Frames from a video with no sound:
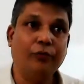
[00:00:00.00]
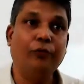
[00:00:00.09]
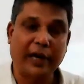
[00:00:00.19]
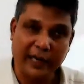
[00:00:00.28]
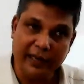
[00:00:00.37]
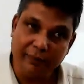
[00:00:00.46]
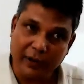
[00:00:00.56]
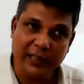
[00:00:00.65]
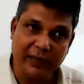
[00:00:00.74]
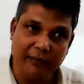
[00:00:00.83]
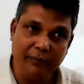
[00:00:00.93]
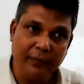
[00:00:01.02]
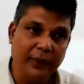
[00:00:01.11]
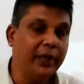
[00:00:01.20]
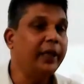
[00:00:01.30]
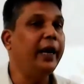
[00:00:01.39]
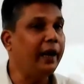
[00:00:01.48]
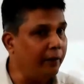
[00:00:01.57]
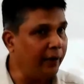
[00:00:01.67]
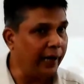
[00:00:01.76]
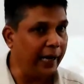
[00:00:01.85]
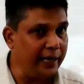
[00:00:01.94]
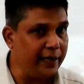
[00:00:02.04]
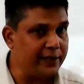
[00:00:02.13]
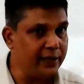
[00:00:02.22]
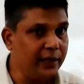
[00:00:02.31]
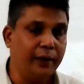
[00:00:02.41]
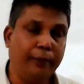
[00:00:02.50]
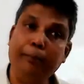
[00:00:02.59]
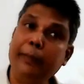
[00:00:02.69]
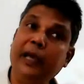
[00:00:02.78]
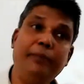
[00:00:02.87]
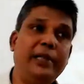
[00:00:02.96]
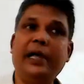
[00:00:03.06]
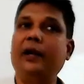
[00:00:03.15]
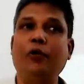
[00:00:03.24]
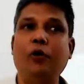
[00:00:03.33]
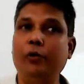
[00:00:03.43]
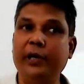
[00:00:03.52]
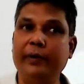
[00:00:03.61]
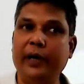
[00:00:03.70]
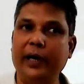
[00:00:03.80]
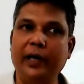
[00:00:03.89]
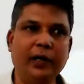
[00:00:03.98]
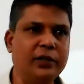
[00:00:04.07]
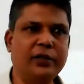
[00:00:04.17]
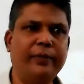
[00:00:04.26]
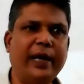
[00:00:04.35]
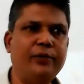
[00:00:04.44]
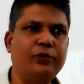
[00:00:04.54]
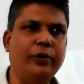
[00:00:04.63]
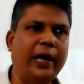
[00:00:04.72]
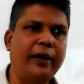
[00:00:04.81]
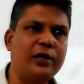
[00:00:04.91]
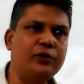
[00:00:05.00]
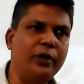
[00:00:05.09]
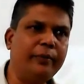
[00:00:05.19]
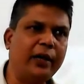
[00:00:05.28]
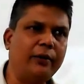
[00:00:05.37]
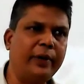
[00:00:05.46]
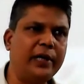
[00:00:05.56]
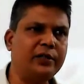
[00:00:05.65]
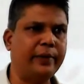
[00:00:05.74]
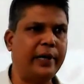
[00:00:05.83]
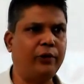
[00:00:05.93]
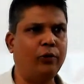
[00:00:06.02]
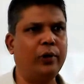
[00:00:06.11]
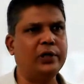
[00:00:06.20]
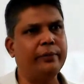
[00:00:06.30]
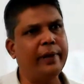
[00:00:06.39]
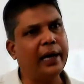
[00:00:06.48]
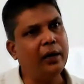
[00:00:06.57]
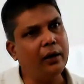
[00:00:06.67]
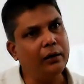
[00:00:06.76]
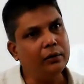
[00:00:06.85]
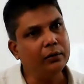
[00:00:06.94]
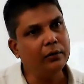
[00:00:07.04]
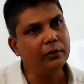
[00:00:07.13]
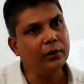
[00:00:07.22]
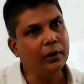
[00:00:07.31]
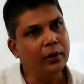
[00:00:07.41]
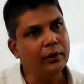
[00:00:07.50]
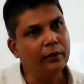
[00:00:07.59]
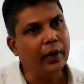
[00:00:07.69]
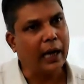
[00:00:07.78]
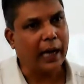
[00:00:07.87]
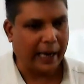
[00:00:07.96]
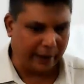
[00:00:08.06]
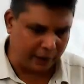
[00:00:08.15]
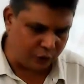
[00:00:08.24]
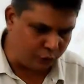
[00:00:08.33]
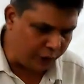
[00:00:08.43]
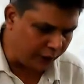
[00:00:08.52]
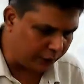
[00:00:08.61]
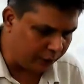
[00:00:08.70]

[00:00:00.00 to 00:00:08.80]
working for them never ends. Maybe their role will be different. Sometimes when I was doing microfinance, my role was a banker. I was doing,